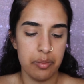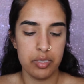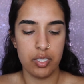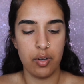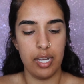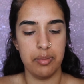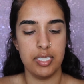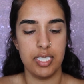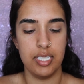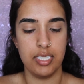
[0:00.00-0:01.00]
So I'm
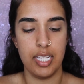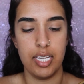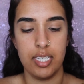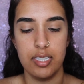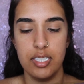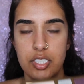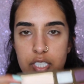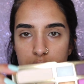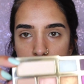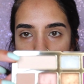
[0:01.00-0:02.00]
just gonna take this
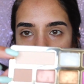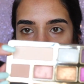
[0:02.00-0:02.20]
shade right